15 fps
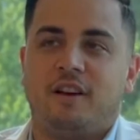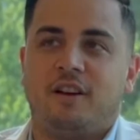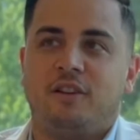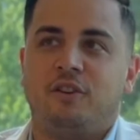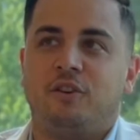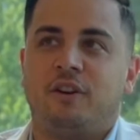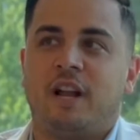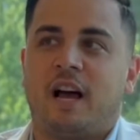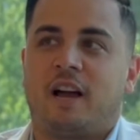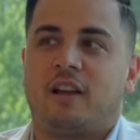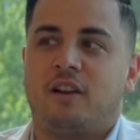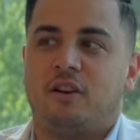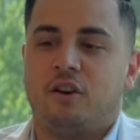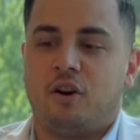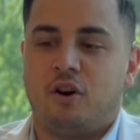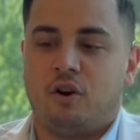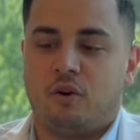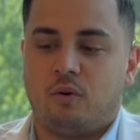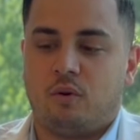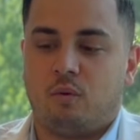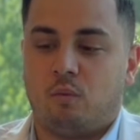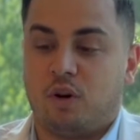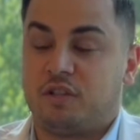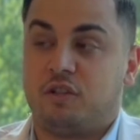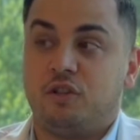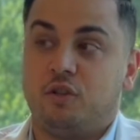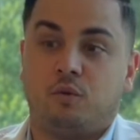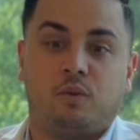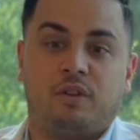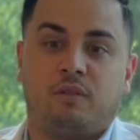you're not going to know what to
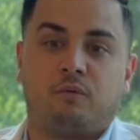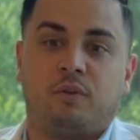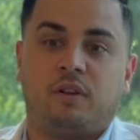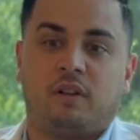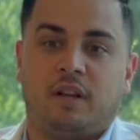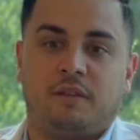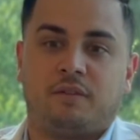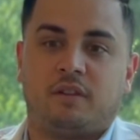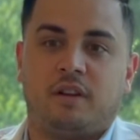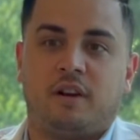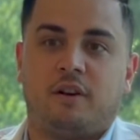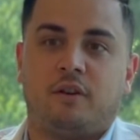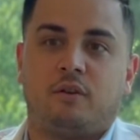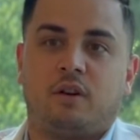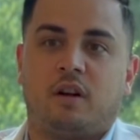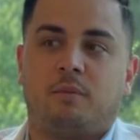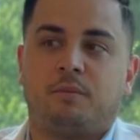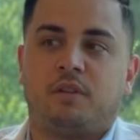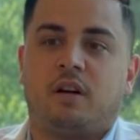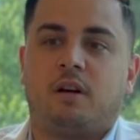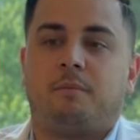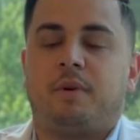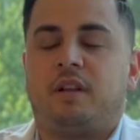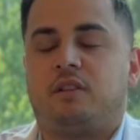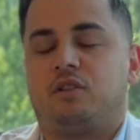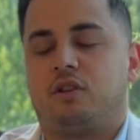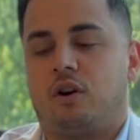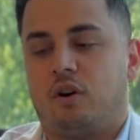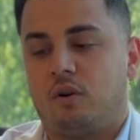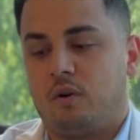do when the real life scenario comes up. And
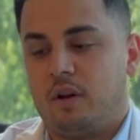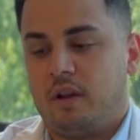so